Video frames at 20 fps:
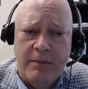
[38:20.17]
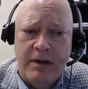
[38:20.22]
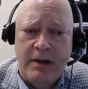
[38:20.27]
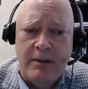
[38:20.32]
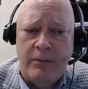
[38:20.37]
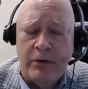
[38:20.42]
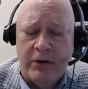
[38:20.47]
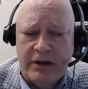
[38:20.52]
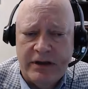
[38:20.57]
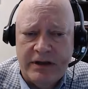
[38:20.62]

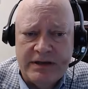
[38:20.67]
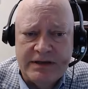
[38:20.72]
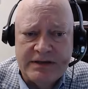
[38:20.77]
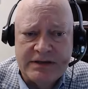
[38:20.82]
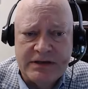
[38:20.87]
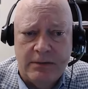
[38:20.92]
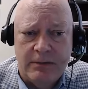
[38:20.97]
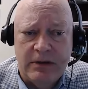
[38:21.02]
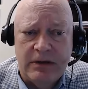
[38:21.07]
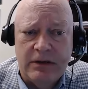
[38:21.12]
memory
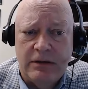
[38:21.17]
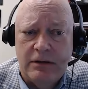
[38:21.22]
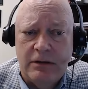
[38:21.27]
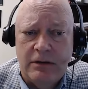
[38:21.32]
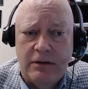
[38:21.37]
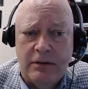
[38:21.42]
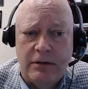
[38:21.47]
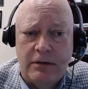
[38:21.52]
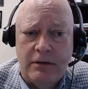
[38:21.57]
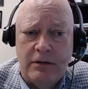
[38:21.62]
is, I mean,
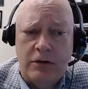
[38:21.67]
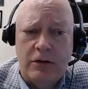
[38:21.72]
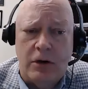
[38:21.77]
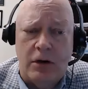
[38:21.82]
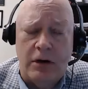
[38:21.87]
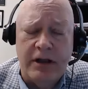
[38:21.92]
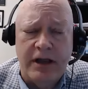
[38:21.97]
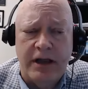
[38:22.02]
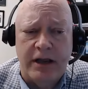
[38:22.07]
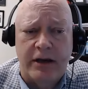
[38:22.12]

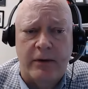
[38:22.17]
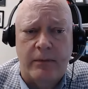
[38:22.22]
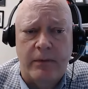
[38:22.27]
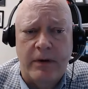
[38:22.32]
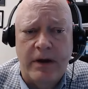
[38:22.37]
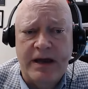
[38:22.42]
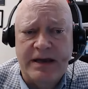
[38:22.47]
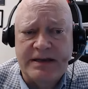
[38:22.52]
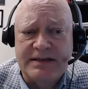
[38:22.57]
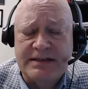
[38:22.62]
cardiac
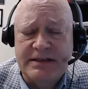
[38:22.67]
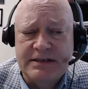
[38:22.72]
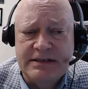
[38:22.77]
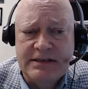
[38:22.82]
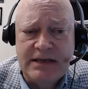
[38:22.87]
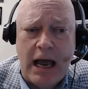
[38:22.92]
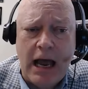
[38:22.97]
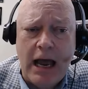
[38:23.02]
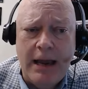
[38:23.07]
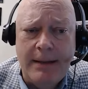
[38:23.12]
arrest and
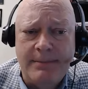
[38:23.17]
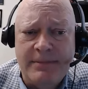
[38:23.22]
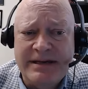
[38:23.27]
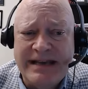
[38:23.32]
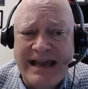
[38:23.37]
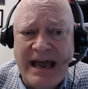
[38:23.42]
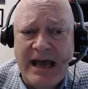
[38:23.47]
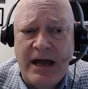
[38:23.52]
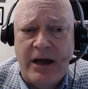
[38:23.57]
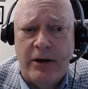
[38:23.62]
time
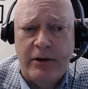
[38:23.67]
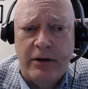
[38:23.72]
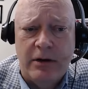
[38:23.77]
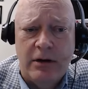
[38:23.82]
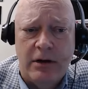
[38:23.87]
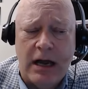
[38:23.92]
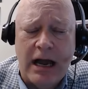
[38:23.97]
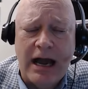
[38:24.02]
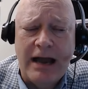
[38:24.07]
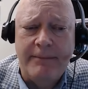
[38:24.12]
down,
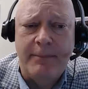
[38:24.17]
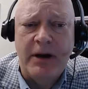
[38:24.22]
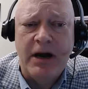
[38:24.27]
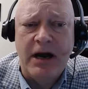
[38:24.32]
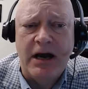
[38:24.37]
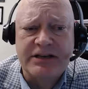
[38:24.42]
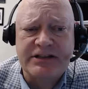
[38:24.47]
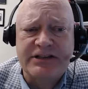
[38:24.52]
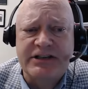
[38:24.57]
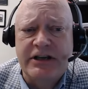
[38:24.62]

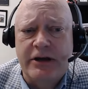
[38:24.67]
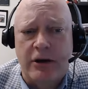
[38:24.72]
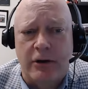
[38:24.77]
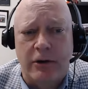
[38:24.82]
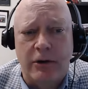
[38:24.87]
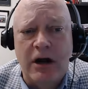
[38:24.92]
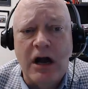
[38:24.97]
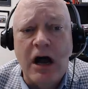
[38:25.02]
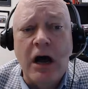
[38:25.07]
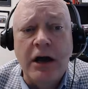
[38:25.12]
hypoxia
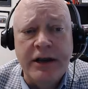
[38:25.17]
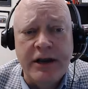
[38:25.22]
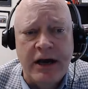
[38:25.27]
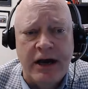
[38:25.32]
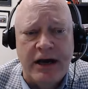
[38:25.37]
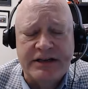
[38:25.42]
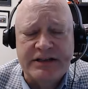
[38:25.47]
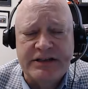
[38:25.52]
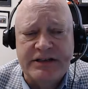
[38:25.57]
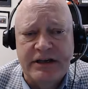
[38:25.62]

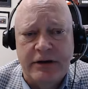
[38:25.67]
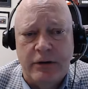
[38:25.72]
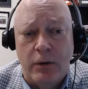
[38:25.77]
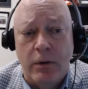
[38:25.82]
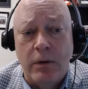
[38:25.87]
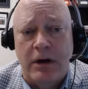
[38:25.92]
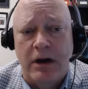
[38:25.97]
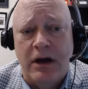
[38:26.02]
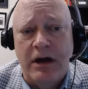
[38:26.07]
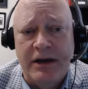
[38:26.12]

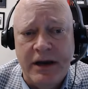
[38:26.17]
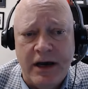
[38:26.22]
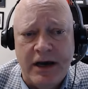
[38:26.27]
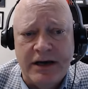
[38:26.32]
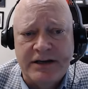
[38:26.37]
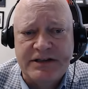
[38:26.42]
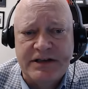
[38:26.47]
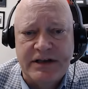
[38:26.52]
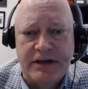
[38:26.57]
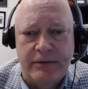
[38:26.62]
or
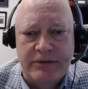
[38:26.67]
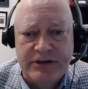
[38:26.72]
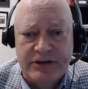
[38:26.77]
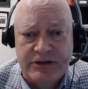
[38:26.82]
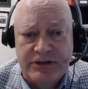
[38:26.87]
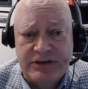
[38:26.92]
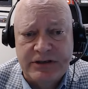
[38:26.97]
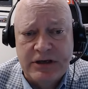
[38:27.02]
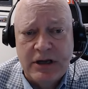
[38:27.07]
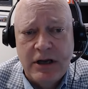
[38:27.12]
anoxia, which
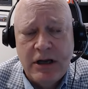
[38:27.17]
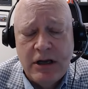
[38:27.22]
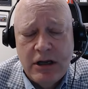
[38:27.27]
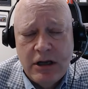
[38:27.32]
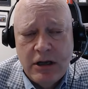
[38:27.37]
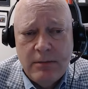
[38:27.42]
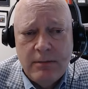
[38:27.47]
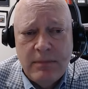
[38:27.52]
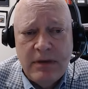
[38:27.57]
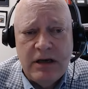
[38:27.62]
is
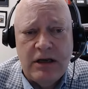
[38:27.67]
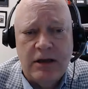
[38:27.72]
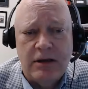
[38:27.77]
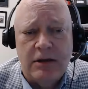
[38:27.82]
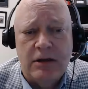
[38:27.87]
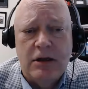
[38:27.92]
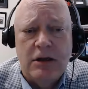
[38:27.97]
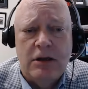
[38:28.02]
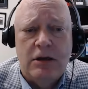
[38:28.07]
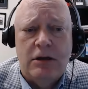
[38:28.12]
meaning
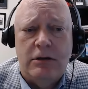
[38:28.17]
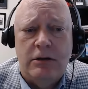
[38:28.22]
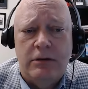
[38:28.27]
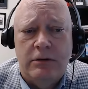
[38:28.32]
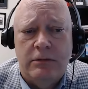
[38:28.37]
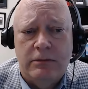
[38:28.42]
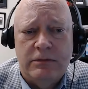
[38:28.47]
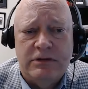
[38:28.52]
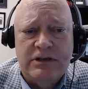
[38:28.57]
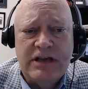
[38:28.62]

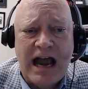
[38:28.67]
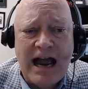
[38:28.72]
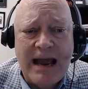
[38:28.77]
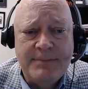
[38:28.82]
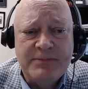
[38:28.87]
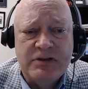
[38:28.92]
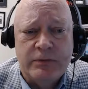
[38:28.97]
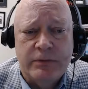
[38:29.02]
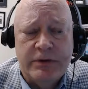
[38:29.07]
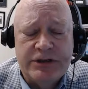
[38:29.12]

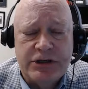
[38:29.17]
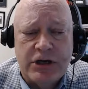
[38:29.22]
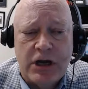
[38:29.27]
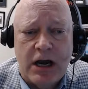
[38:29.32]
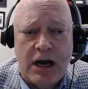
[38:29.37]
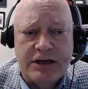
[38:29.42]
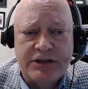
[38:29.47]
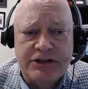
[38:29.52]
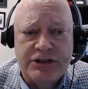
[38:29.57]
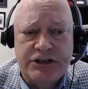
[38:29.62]
times in which
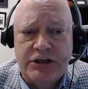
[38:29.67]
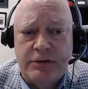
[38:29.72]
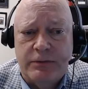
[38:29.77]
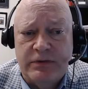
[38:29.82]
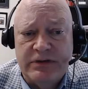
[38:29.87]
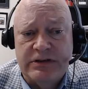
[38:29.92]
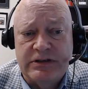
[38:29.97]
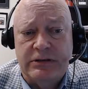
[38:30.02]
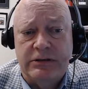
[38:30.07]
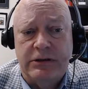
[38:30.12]
oxygen
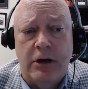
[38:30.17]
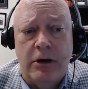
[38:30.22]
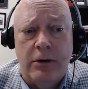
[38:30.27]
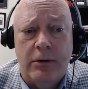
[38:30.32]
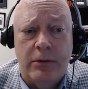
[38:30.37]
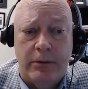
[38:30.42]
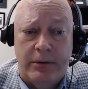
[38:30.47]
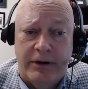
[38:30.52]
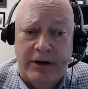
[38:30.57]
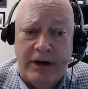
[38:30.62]
was low
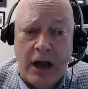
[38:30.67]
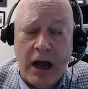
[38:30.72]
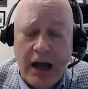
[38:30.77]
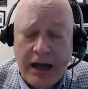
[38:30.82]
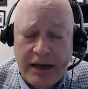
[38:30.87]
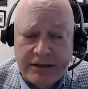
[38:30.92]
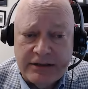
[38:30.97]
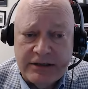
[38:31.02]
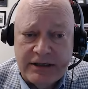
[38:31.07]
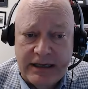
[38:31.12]
or
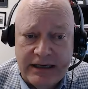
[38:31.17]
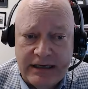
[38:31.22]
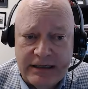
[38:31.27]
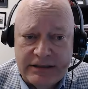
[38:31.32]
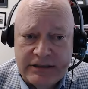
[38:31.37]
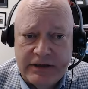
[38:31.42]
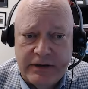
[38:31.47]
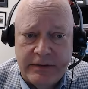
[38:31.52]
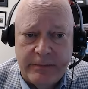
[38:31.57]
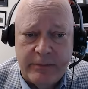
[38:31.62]
not getting
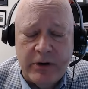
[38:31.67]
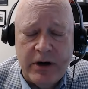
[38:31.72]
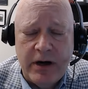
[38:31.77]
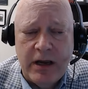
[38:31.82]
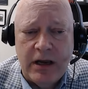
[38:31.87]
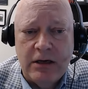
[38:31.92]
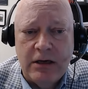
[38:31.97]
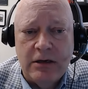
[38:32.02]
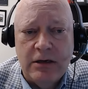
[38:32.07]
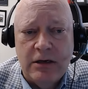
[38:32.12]
to the
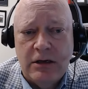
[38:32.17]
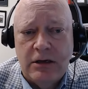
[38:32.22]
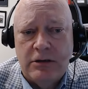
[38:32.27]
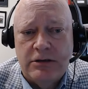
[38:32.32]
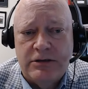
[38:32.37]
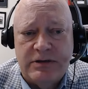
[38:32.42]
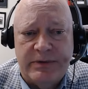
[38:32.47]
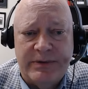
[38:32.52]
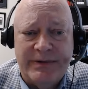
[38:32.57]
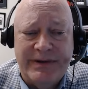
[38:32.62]
brain,
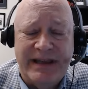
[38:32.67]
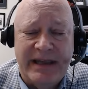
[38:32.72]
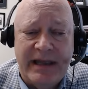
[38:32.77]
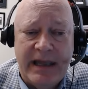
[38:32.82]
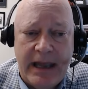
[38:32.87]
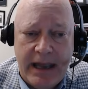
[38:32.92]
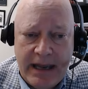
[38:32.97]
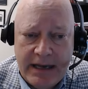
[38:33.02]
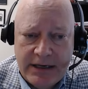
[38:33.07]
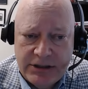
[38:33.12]
certainly
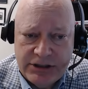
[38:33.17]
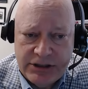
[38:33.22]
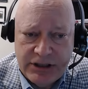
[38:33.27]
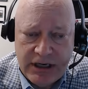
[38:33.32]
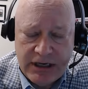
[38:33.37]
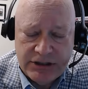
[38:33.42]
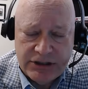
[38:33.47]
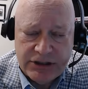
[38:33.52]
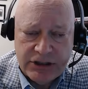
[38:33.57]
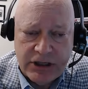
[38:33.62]
can
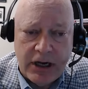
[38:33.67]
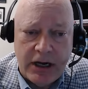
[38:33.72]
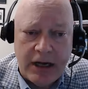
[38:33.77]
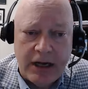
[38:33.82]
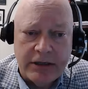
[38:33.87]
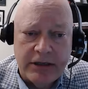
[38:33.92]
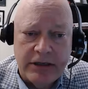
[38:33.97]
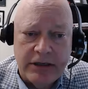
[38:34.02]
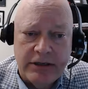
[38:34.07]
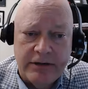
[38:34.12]
change
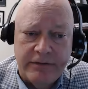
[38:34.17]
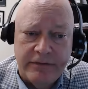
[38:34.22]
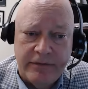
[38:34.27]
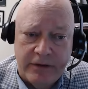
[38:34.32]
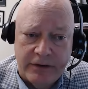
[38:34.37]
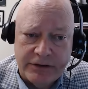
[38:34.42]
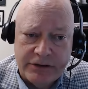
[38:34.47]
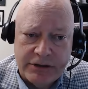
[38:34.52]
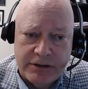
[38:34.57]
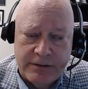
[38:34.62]
cognitive
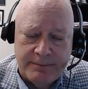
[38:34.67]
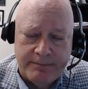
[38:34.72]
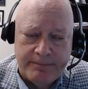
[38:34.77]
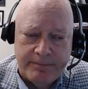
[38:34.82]
function.